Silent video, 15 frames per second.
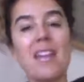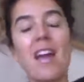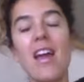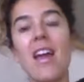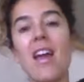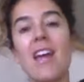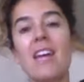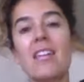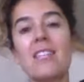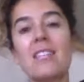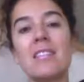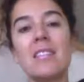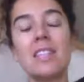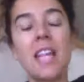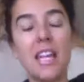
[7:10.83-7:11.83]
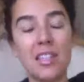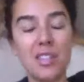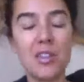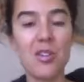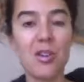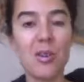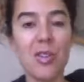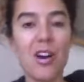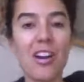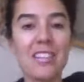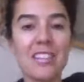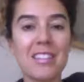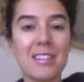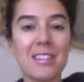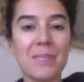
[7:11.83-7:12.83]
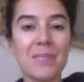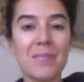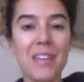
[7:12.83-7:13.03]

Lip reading: and let us know your thoughts.